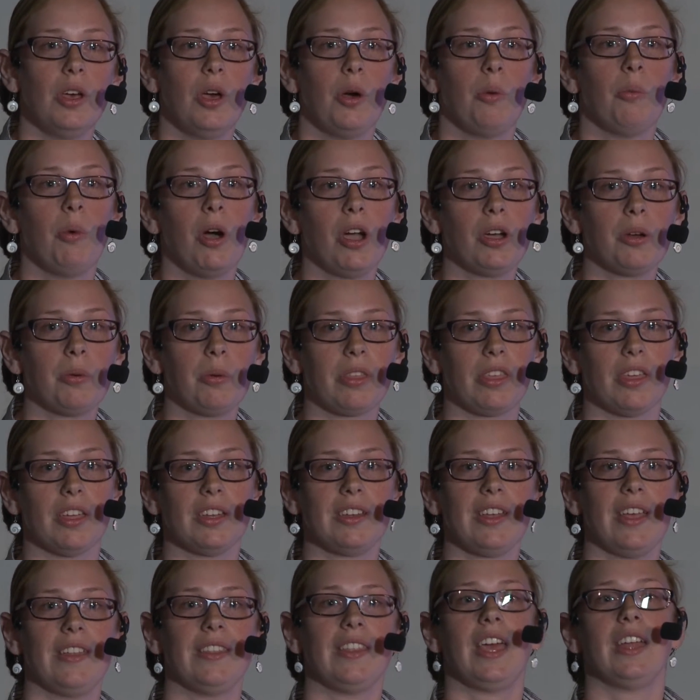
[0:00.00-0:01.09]
work with
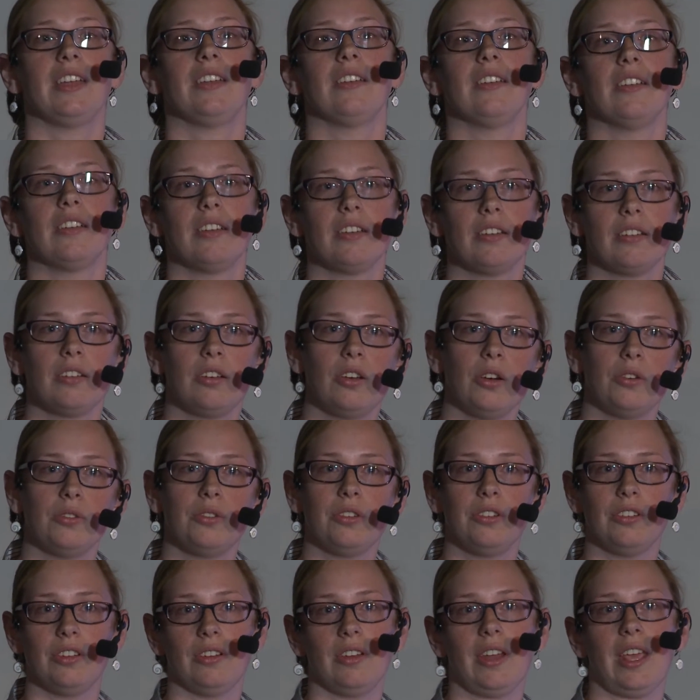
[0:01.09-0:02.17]
it, and then go
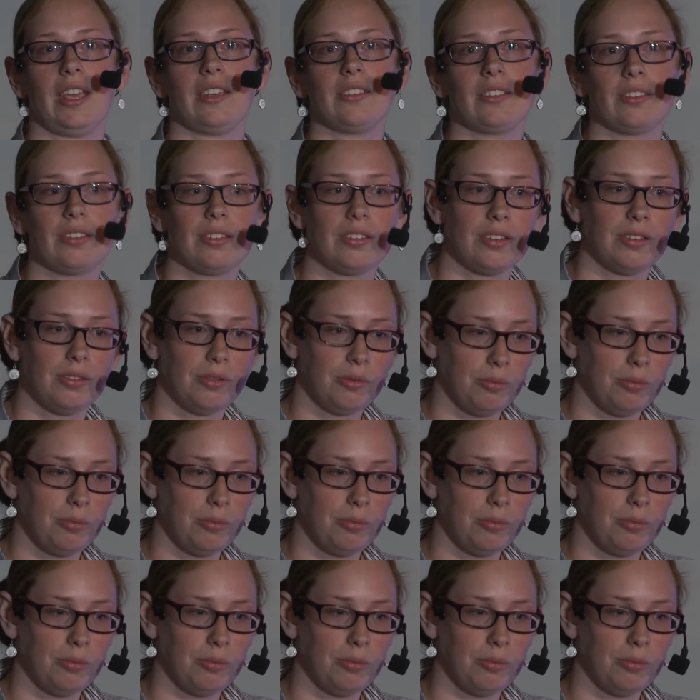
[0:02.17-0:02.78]
to the next